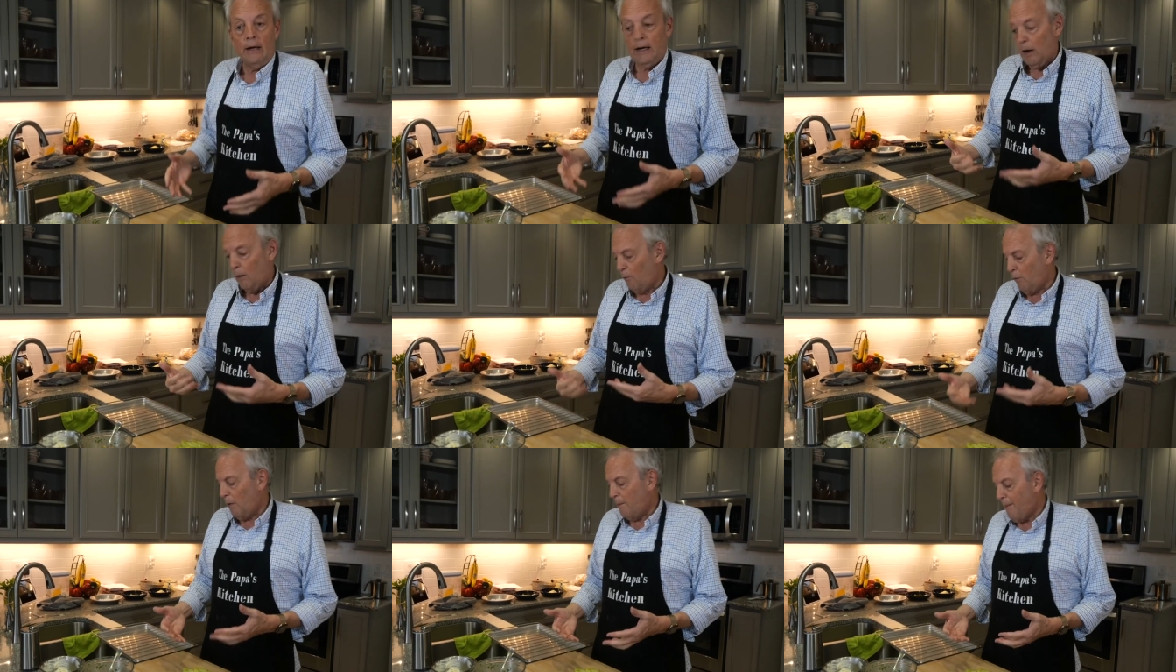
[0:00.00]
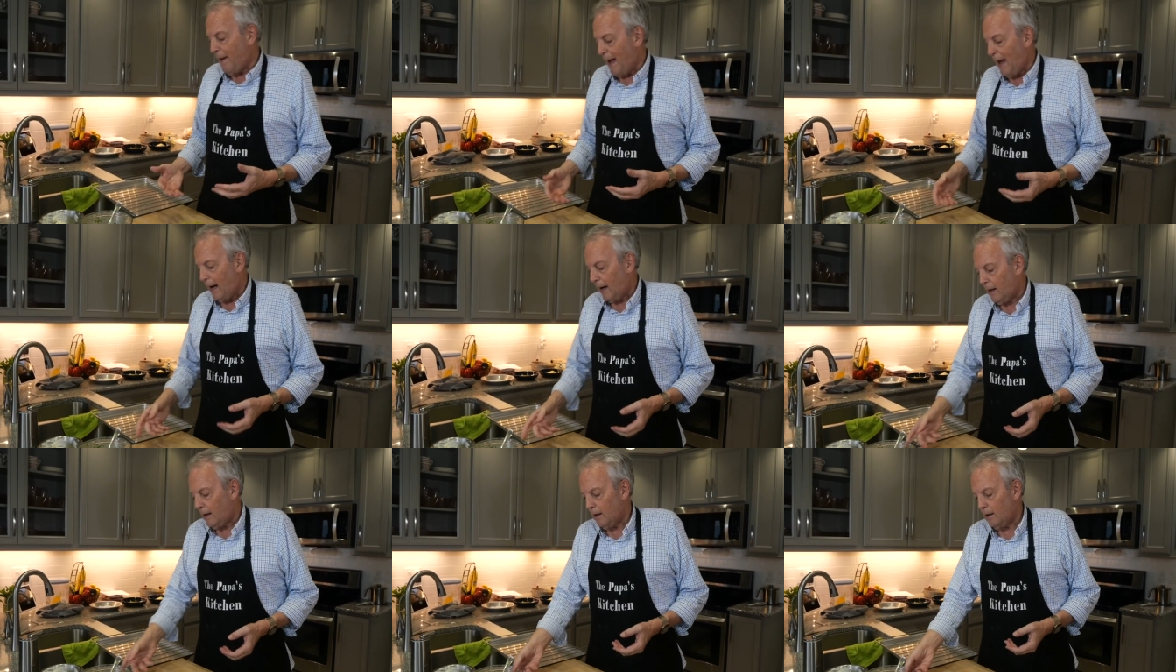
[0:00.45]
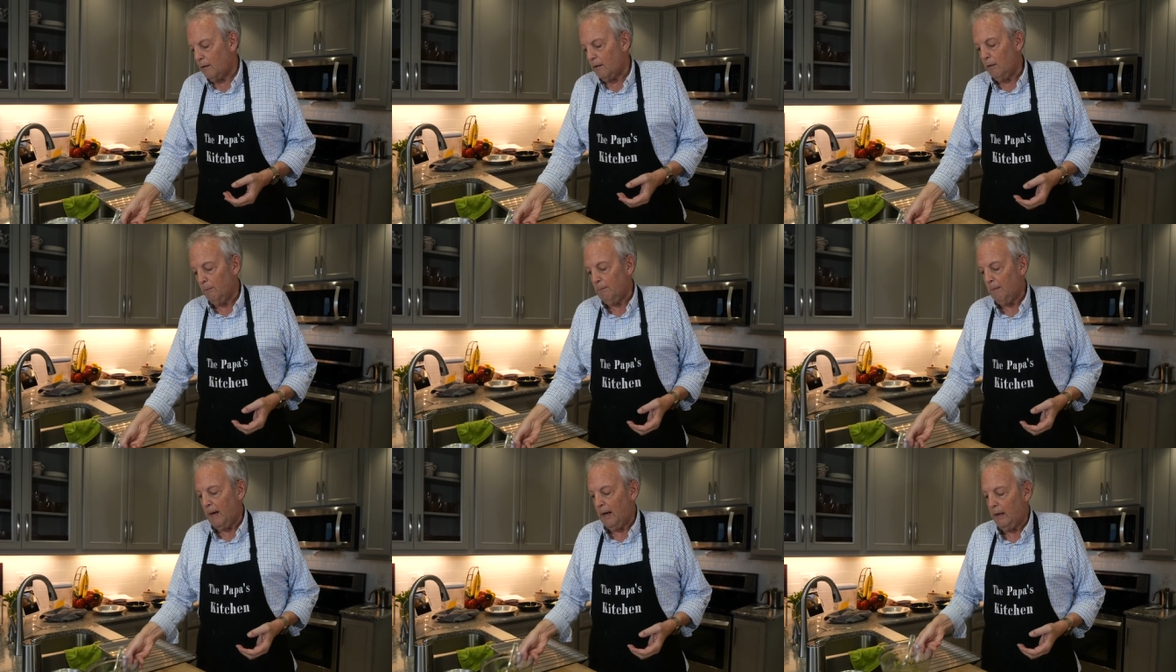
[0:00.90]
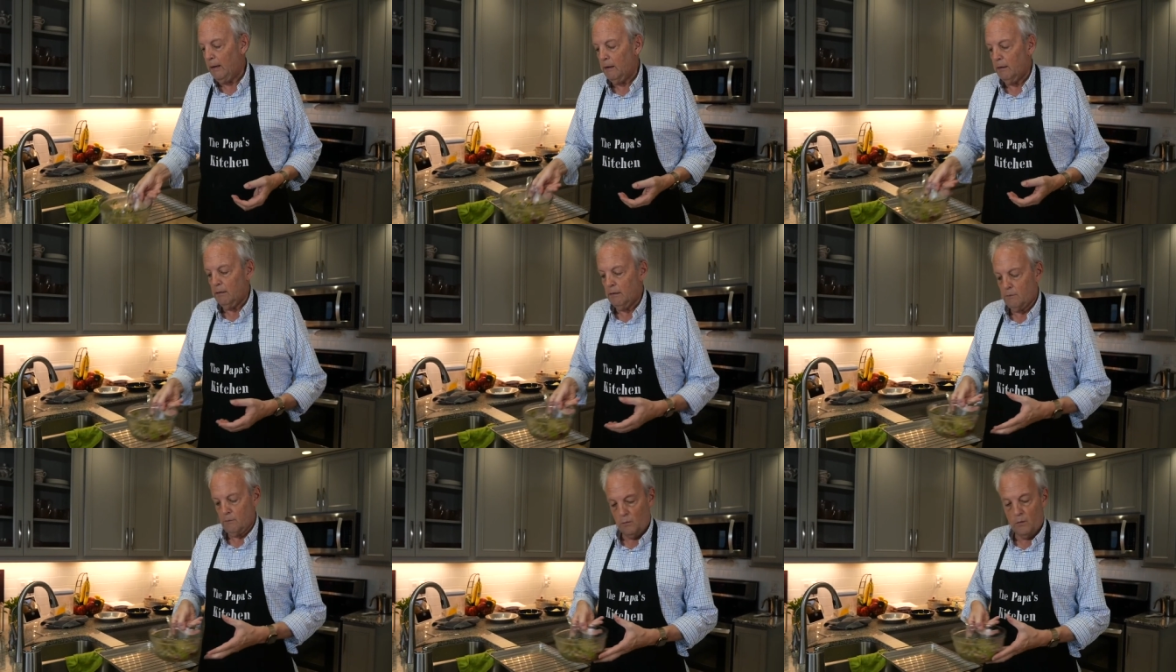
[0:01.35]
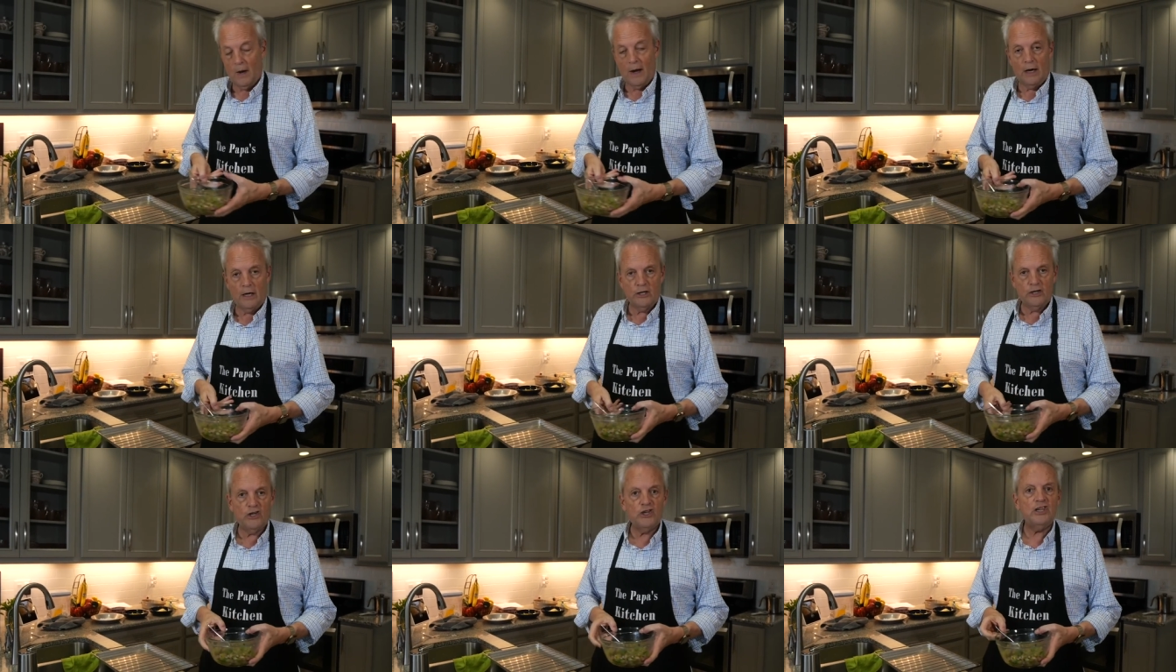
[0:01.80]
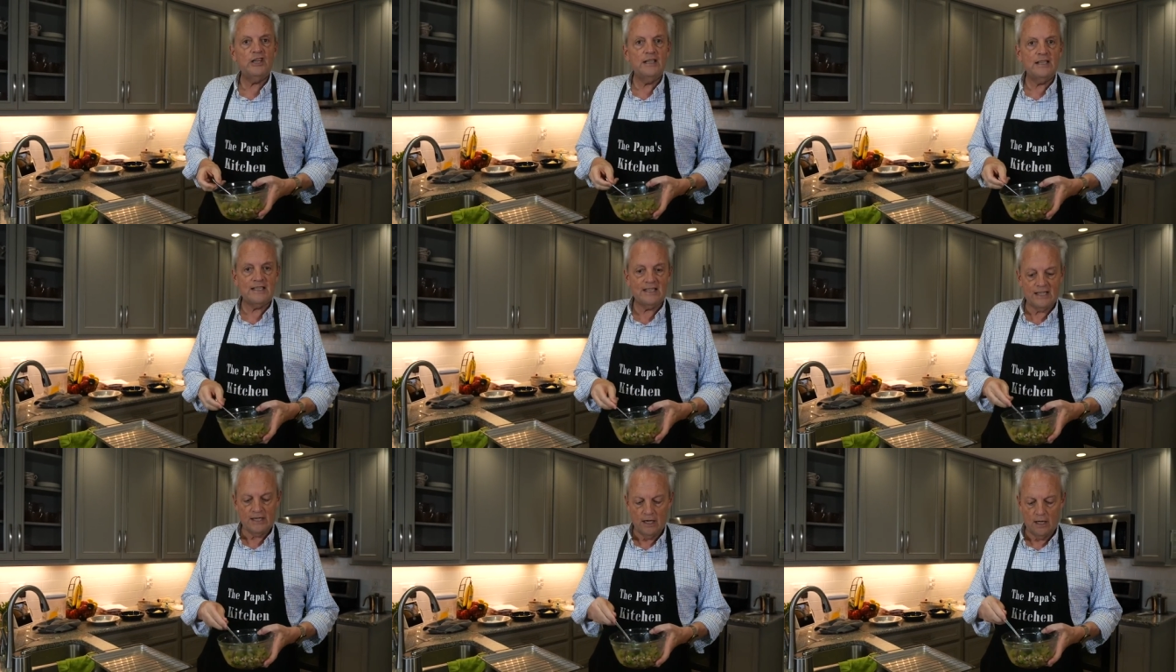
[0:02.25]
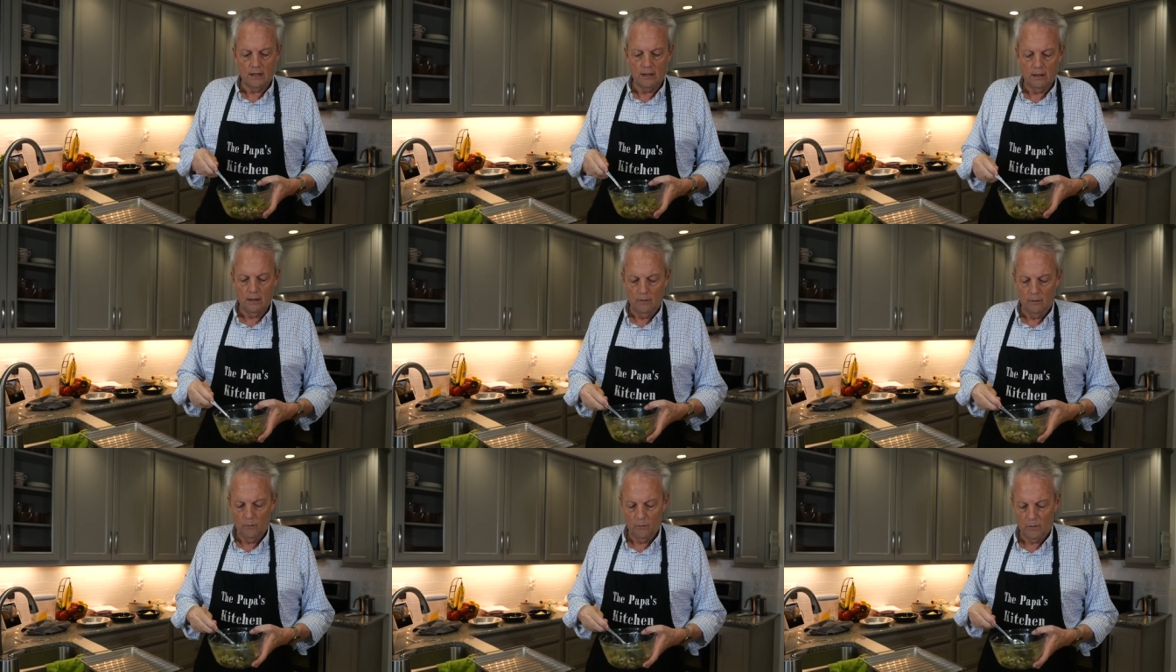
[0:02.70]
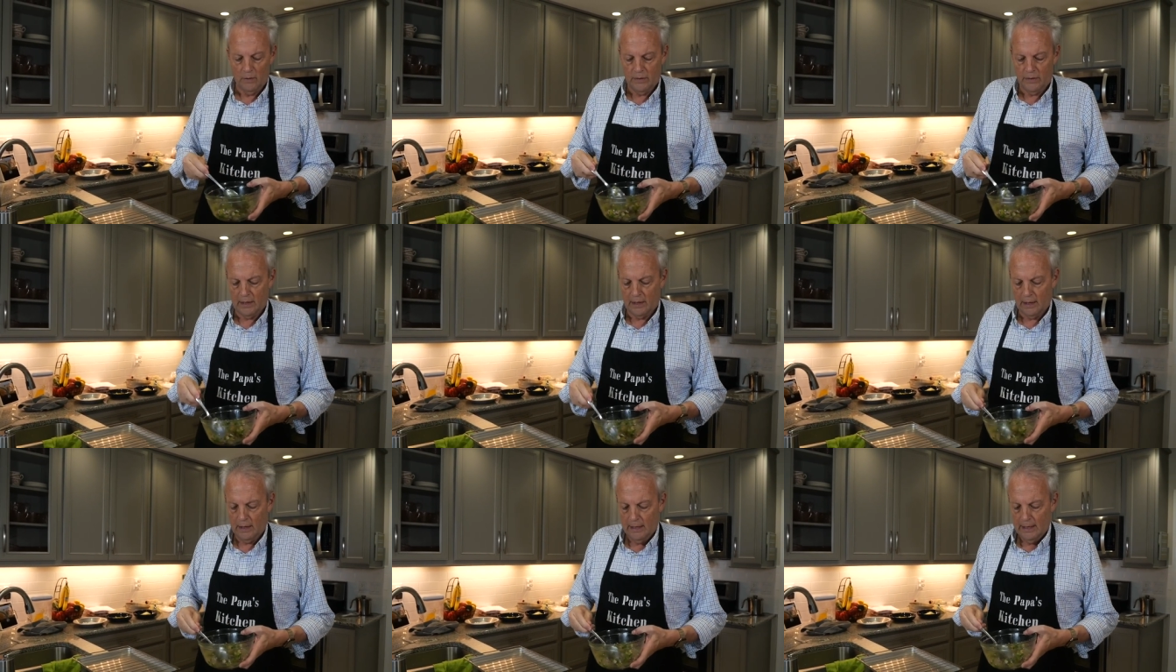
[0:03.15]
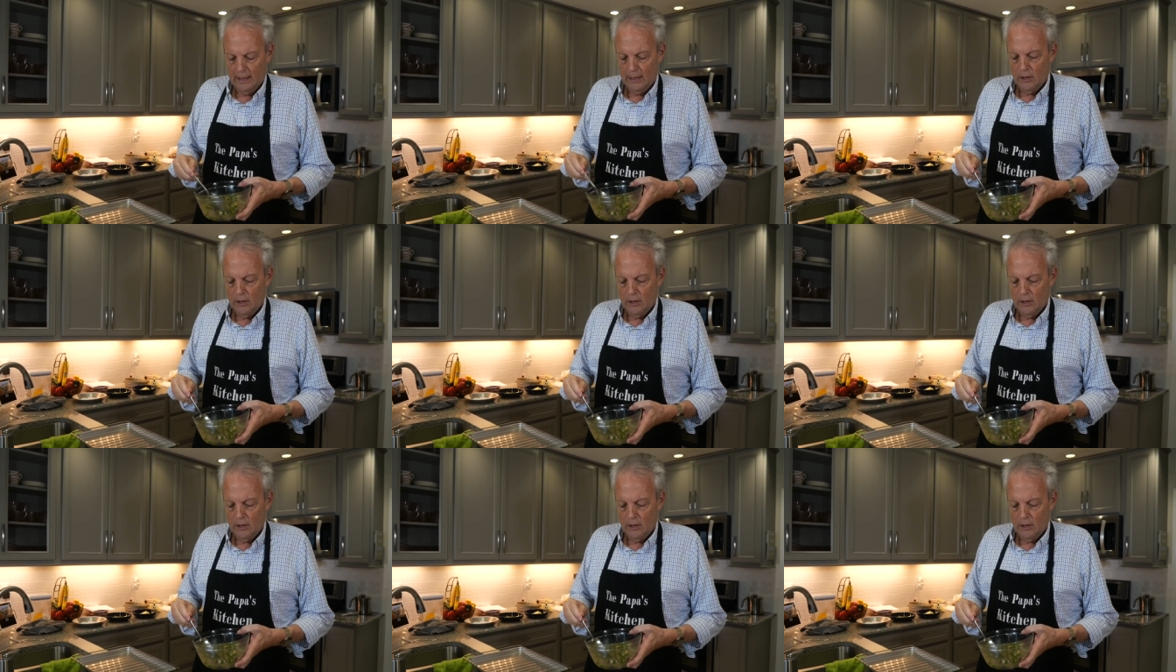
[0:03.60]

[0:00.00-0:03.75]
now we're back. My relish is done with the